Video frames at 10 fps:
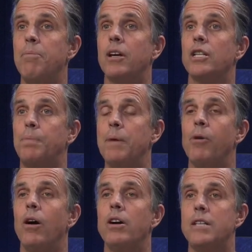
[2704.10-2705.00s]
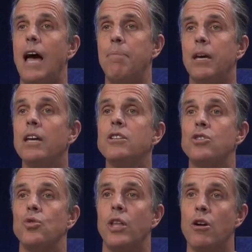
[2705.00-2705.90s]
because people aren't tapping
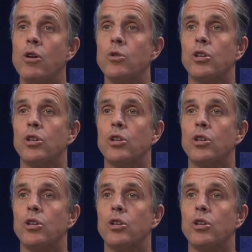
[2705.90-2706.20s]
into their own